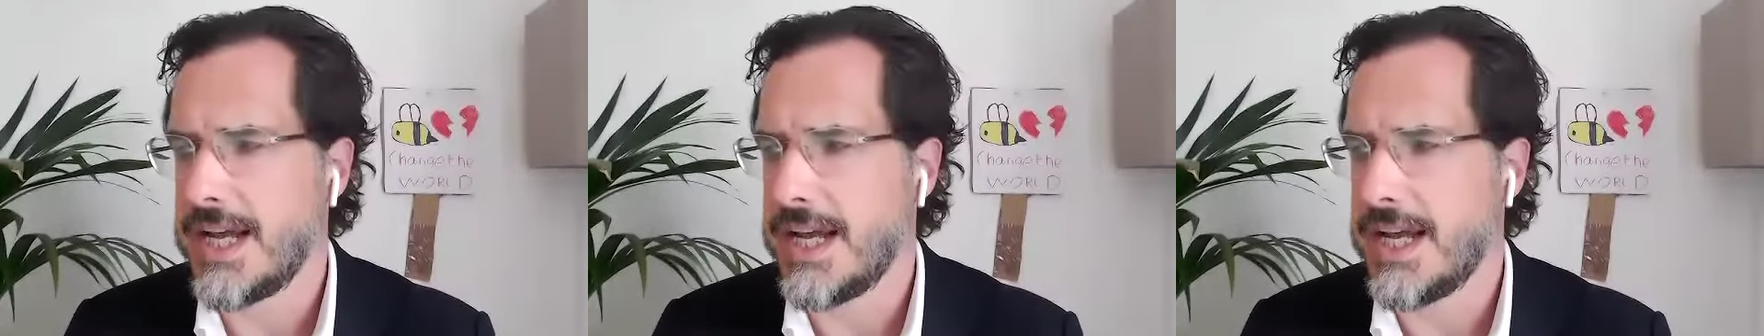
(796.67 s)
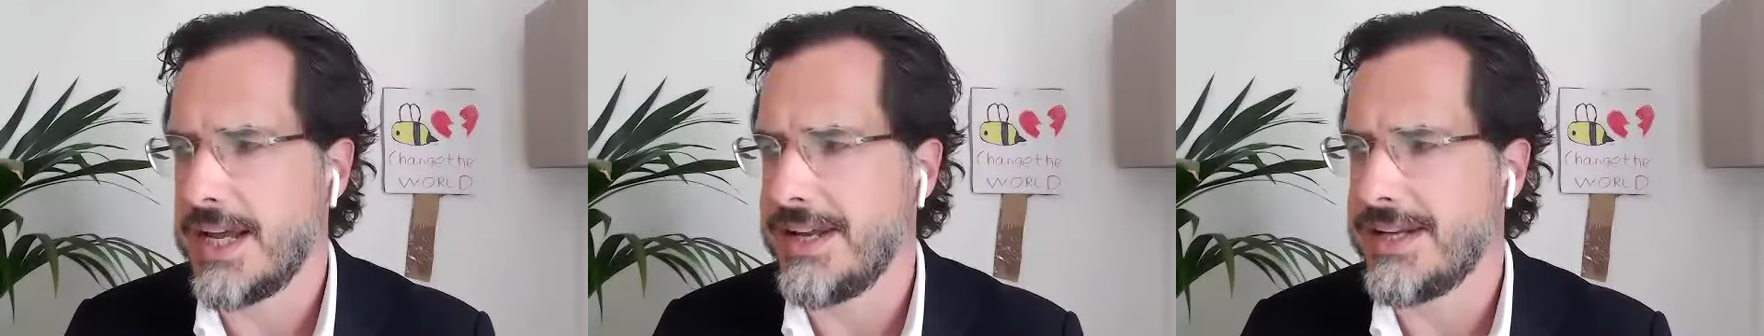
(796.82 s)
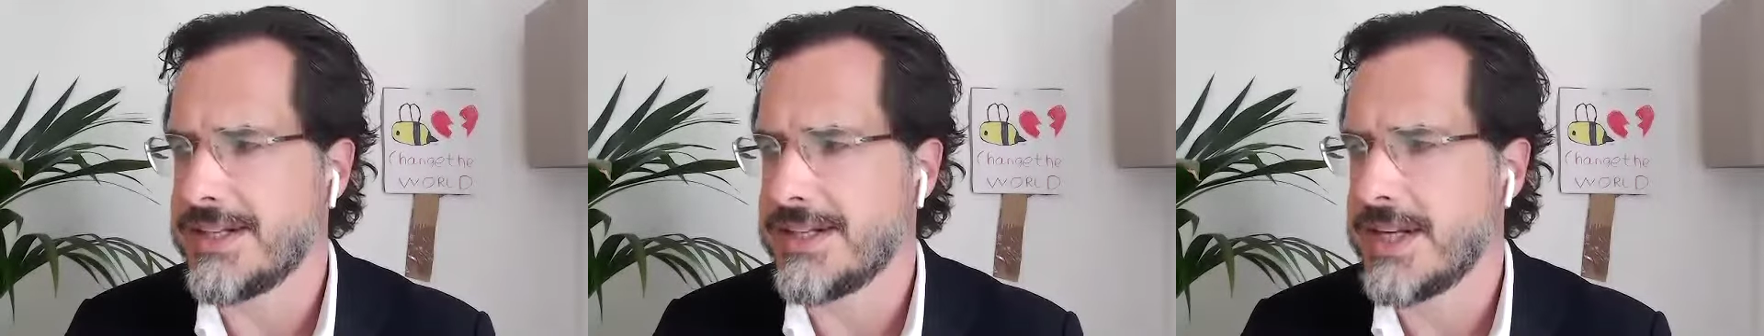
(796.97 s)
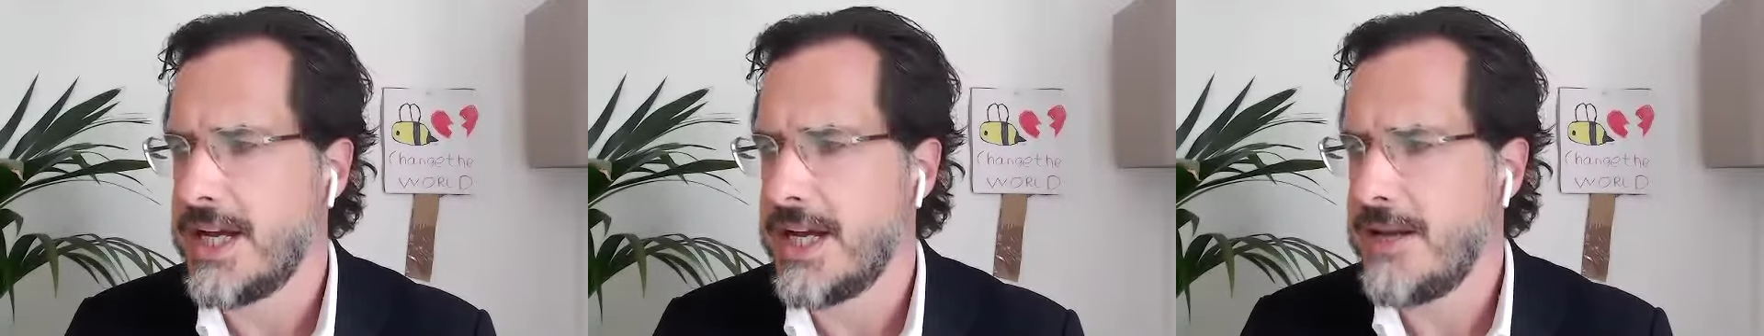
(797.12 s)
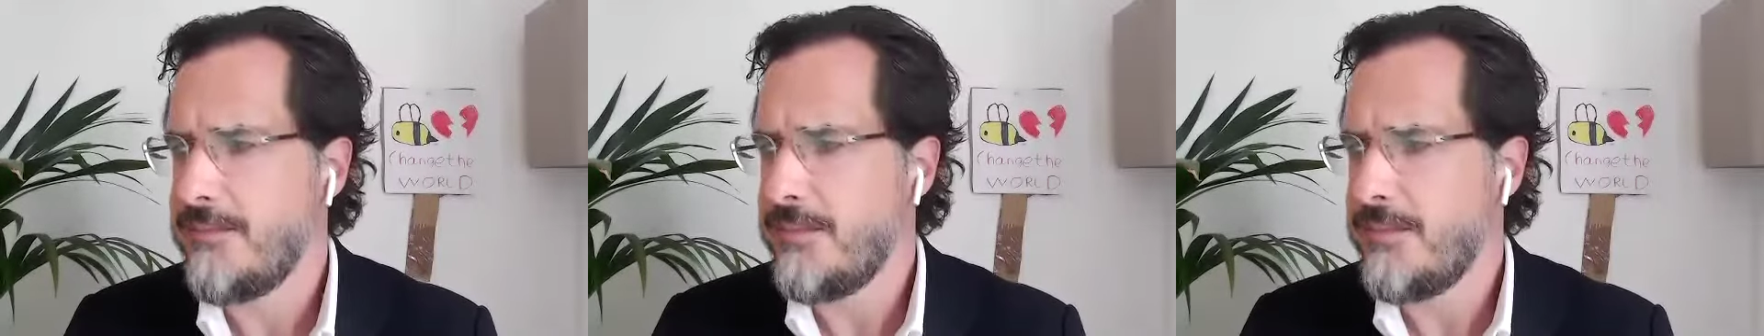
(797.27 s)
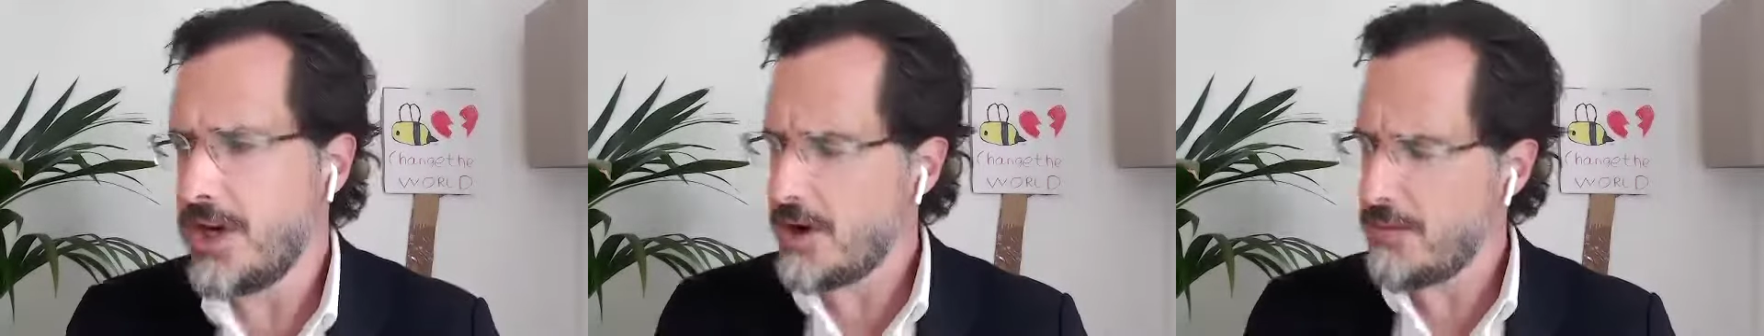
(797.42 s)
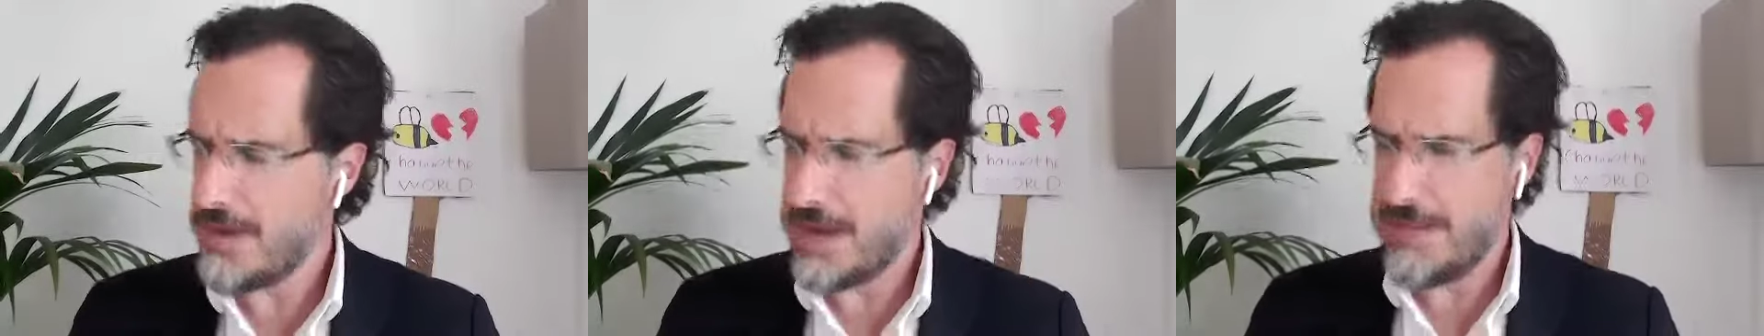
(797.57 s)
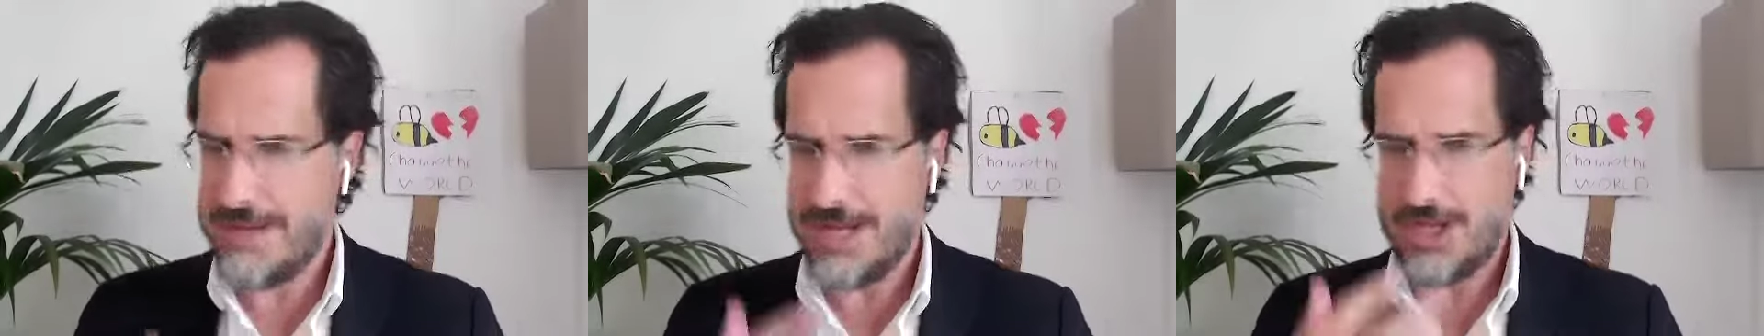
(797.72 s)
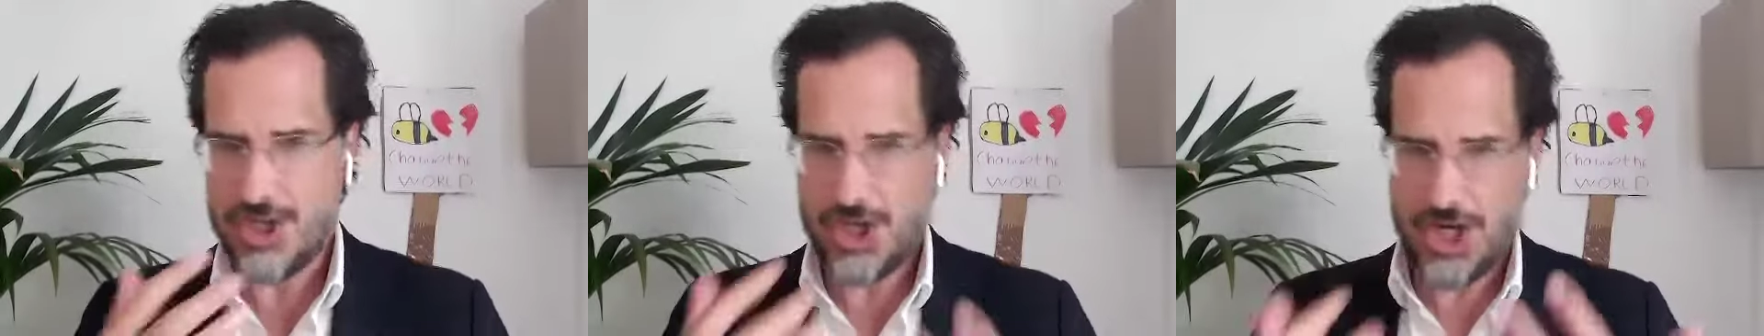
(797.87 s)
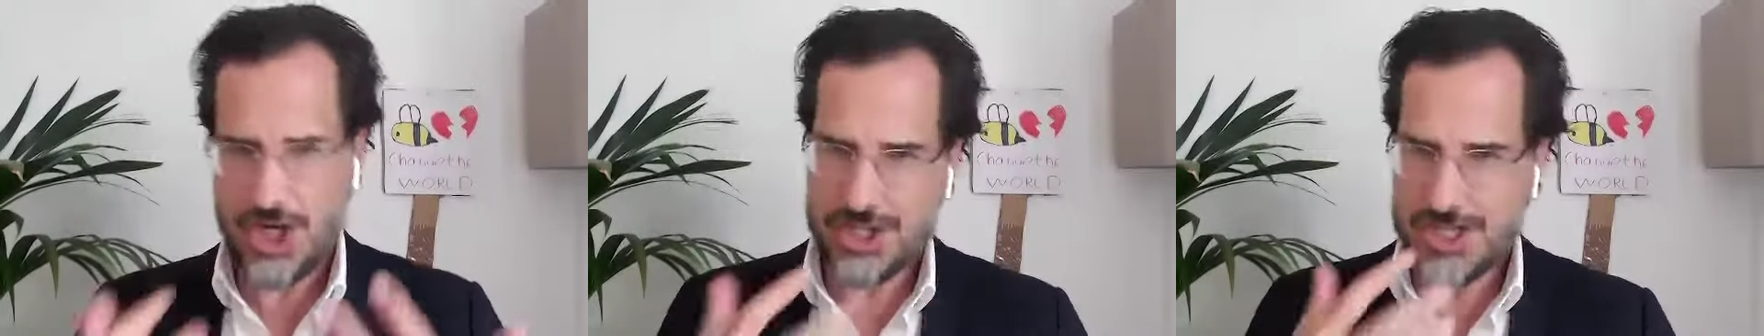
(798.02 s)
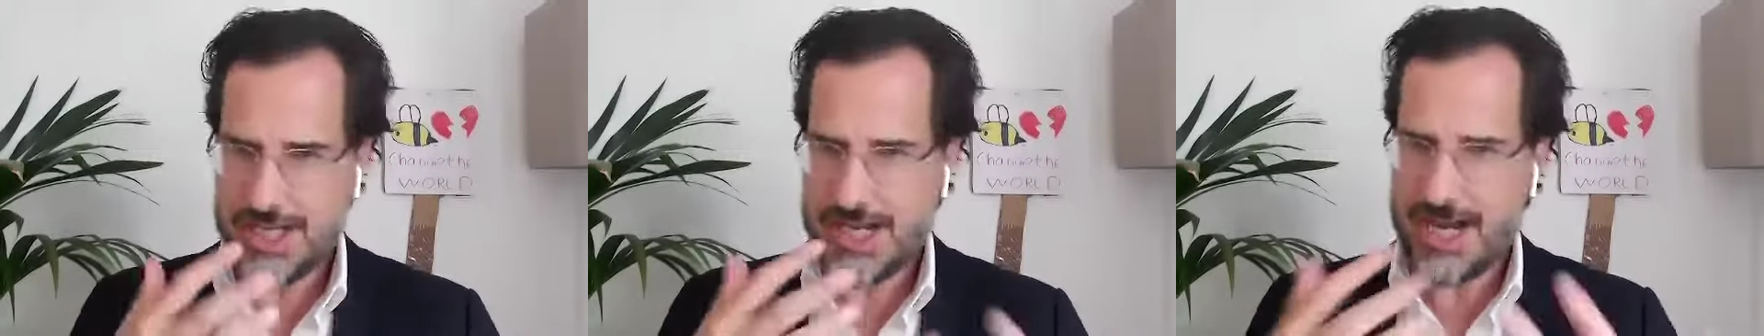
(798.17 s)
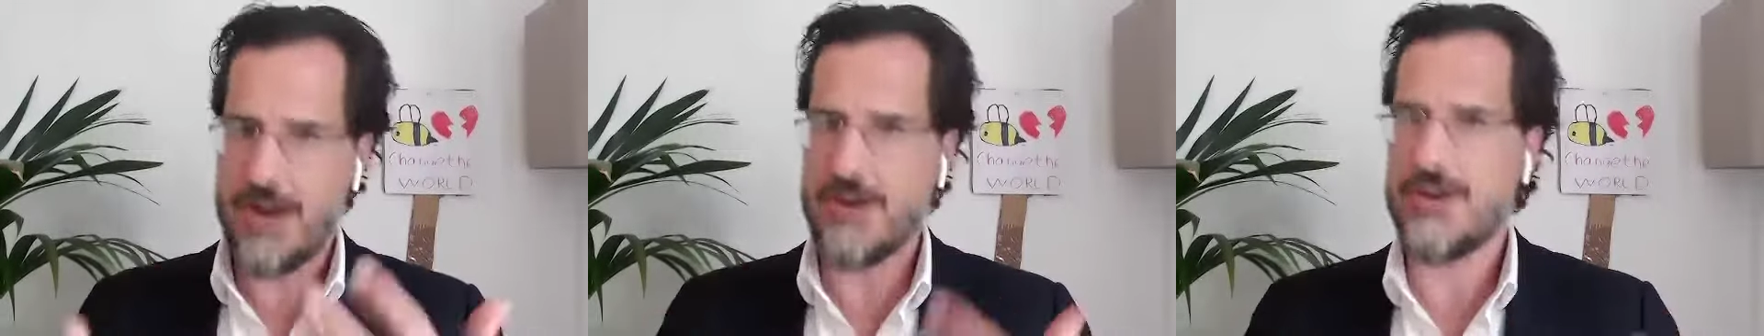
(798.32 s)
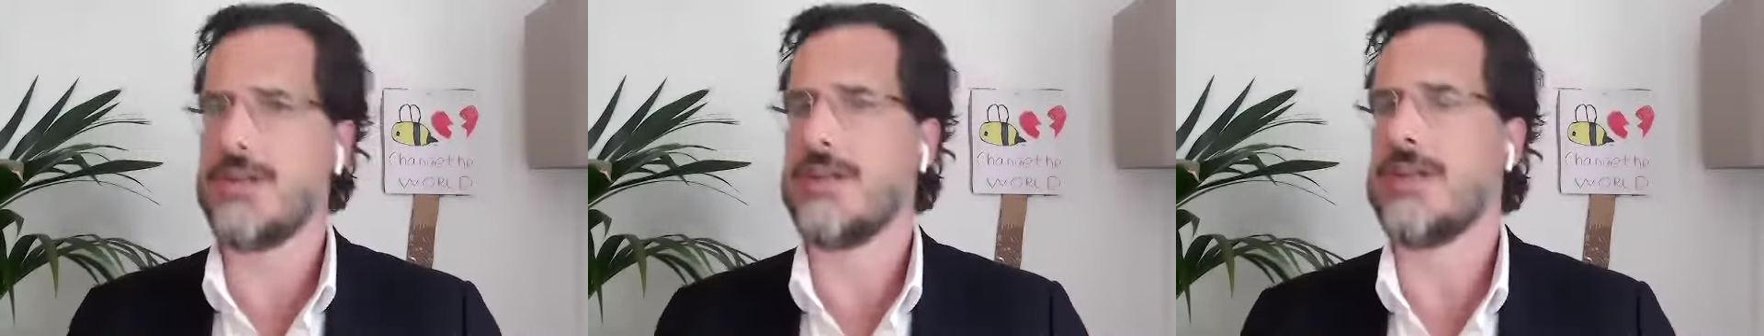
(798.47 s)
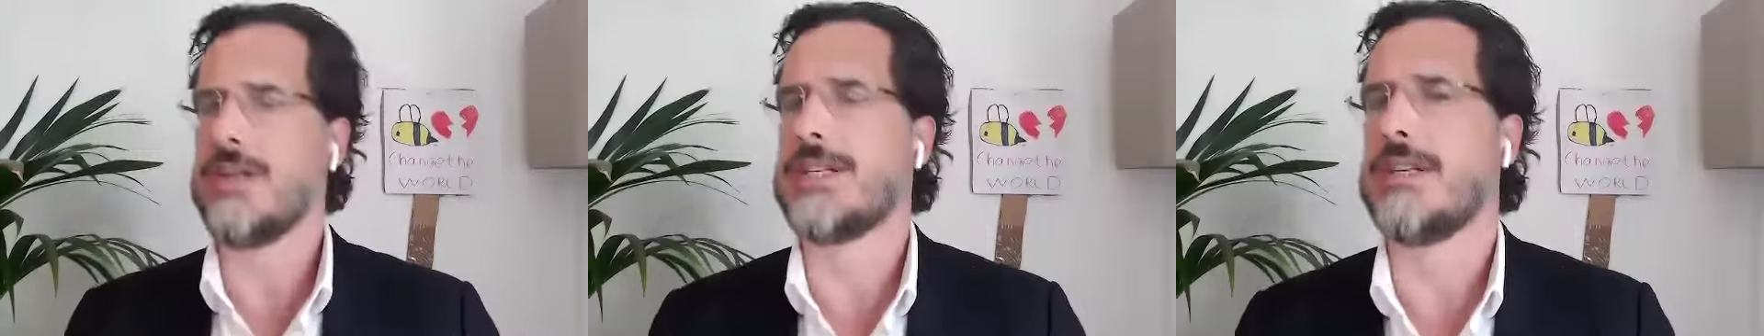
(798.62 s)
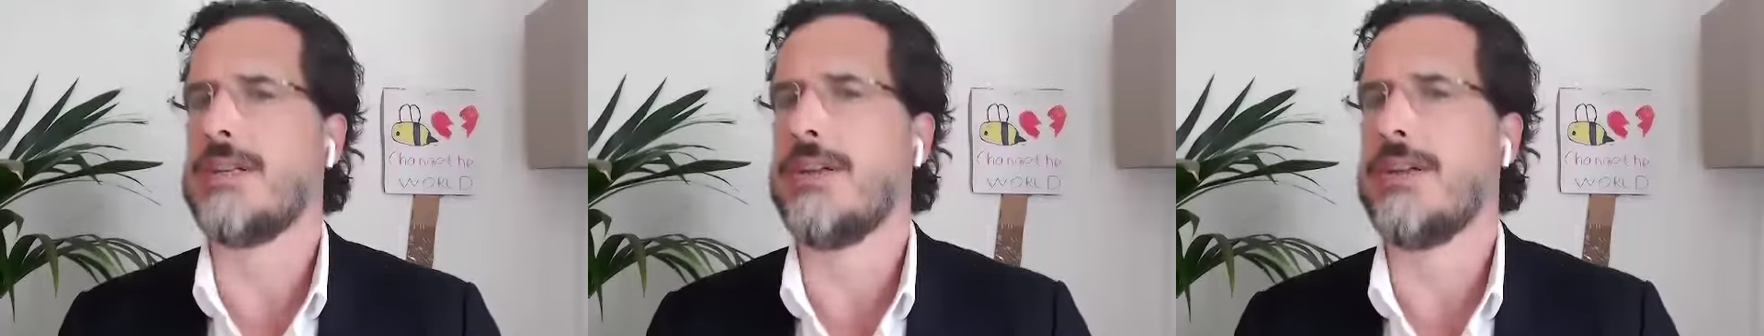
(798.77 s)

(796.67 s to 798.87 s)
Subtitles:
And, maybe it changes the calculus